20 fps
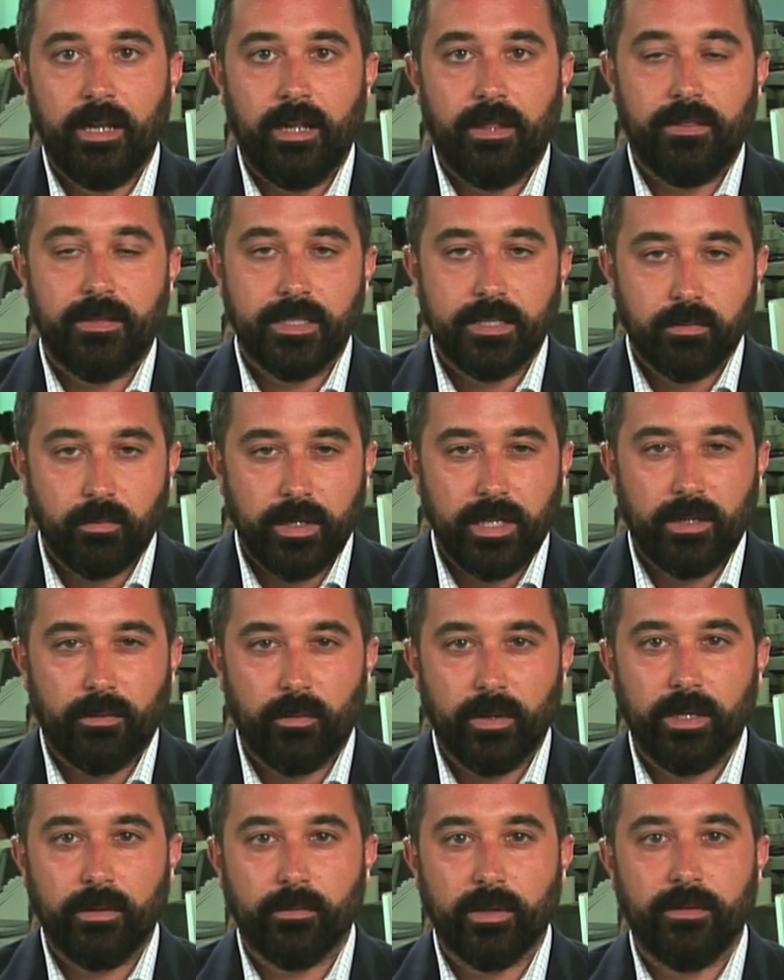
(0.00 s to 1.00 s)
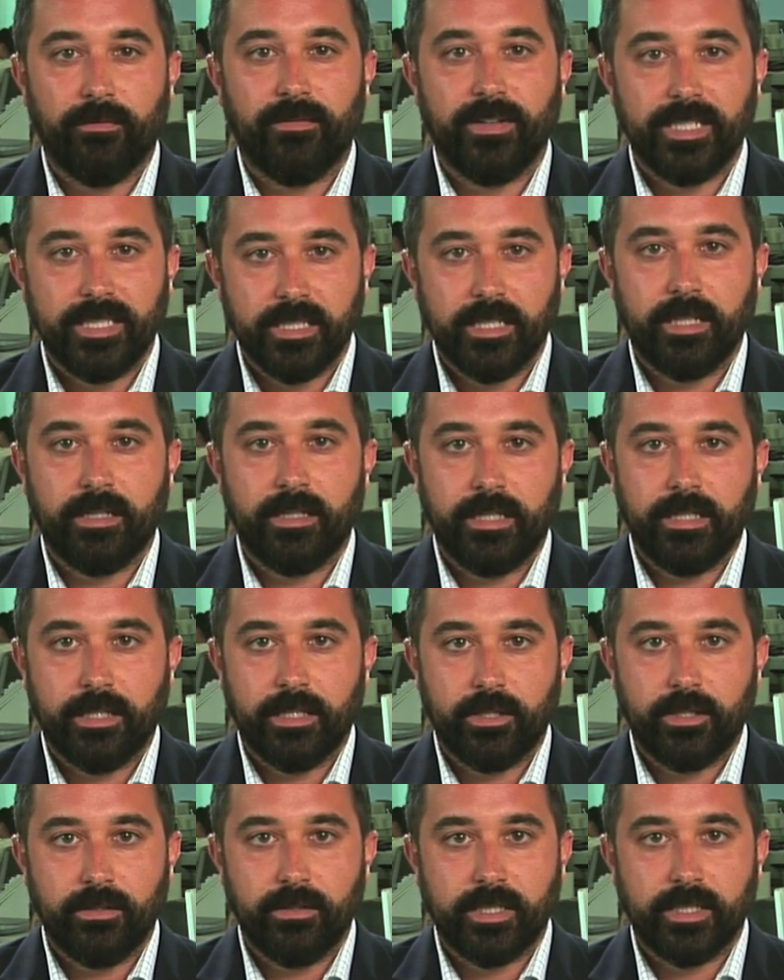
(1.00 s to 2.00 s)
This week, we revisited the
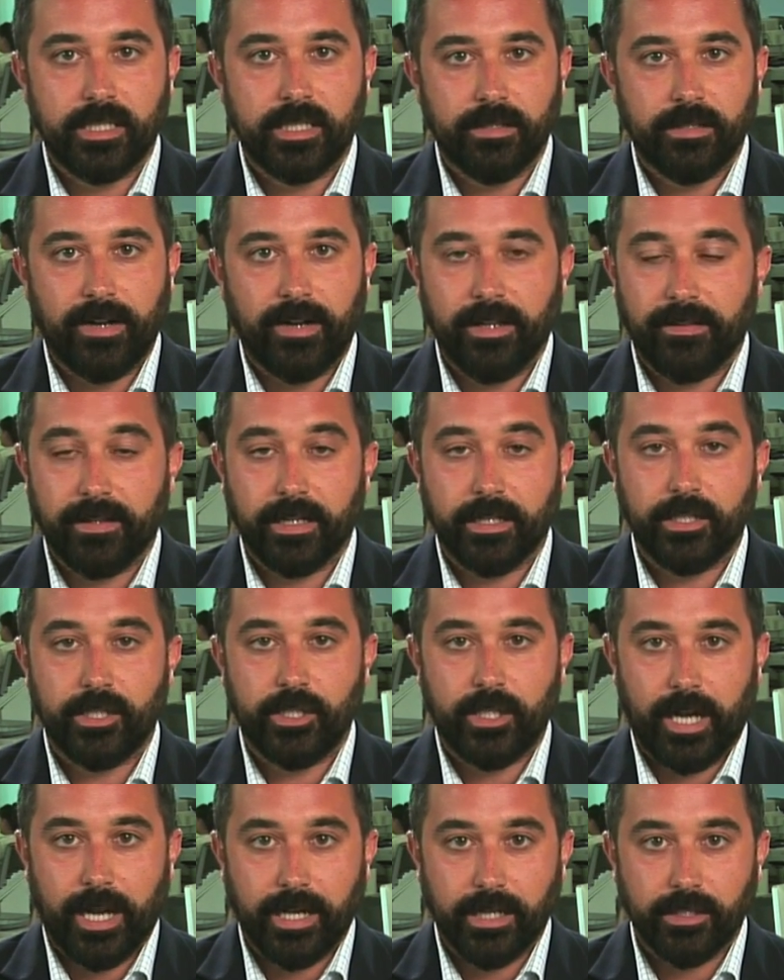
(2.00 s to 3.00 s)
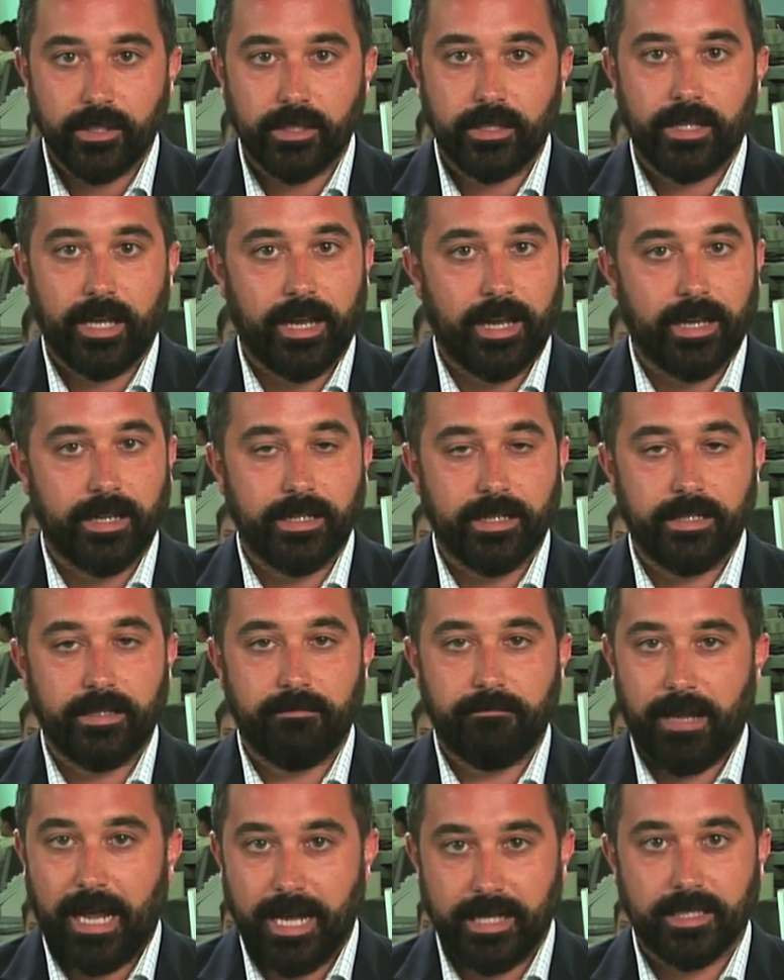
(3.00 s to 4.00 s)
issue to see if anything had changed, and it
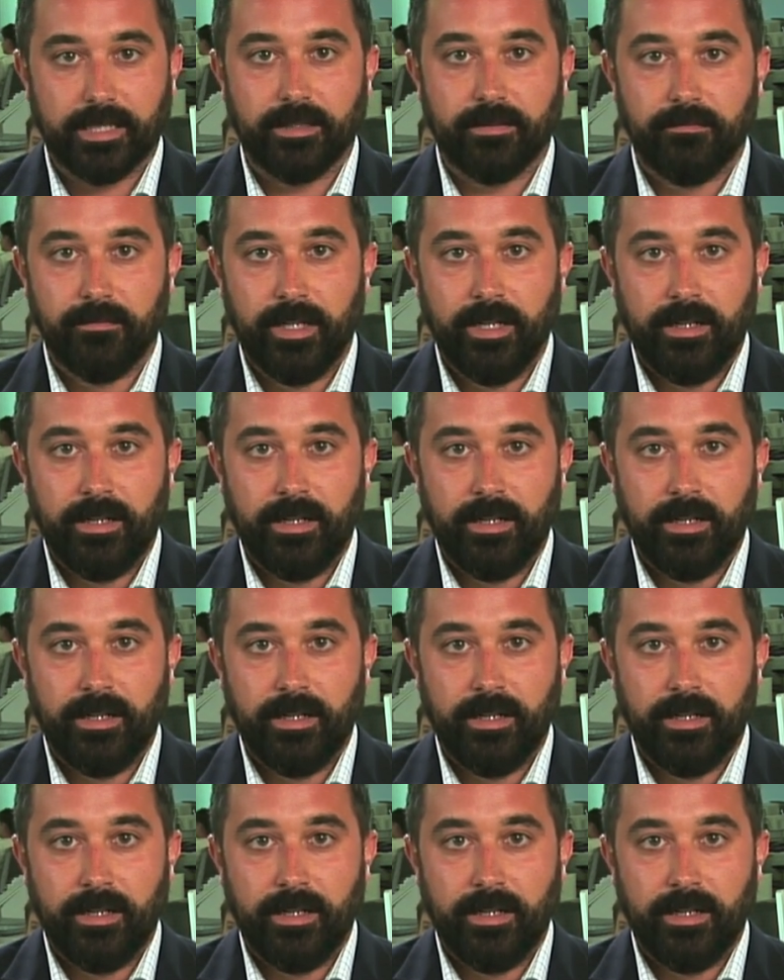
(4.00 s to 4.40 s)
hasn't.